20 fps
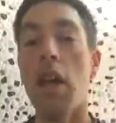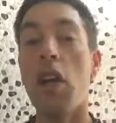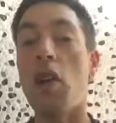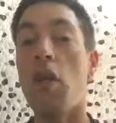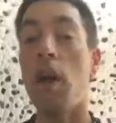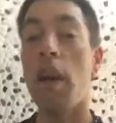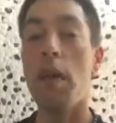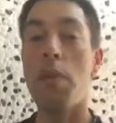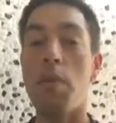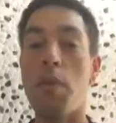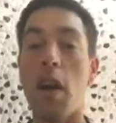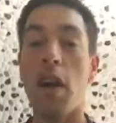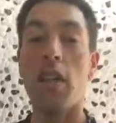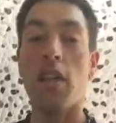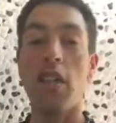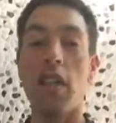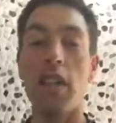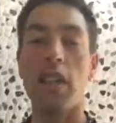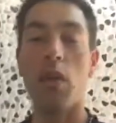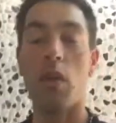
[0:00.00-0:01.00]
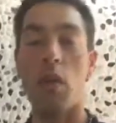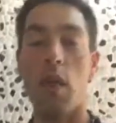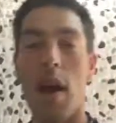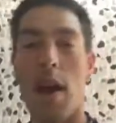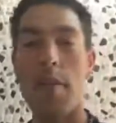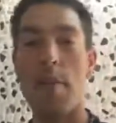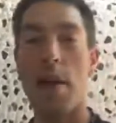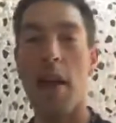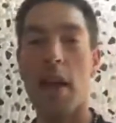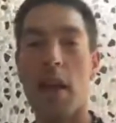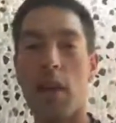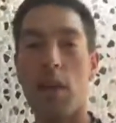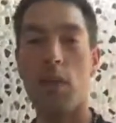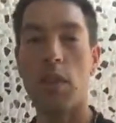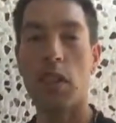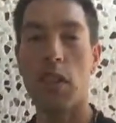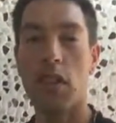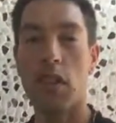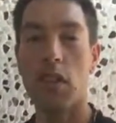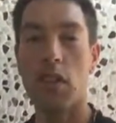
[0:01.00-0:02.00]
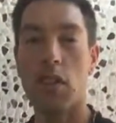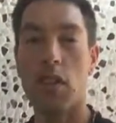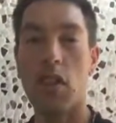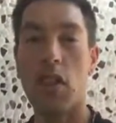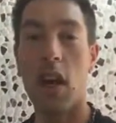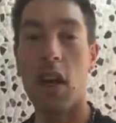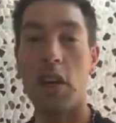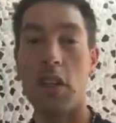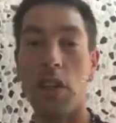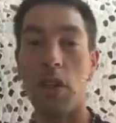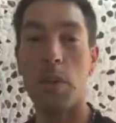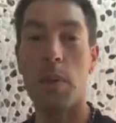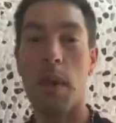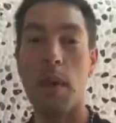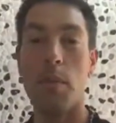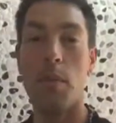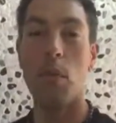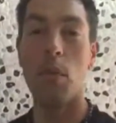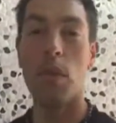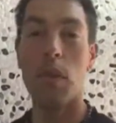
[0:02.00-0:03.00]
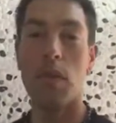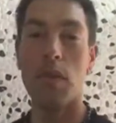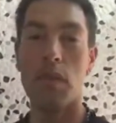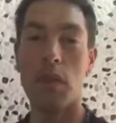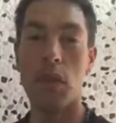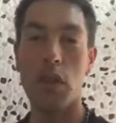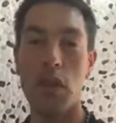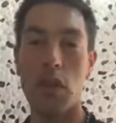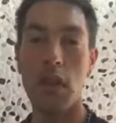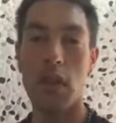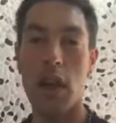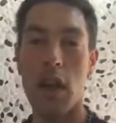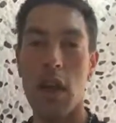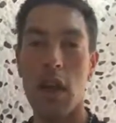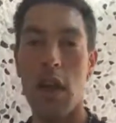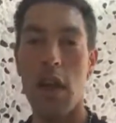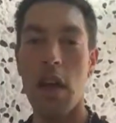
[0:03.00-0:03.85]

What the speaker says: greater project, the RIPAC, which I'll talk to you about more in the future.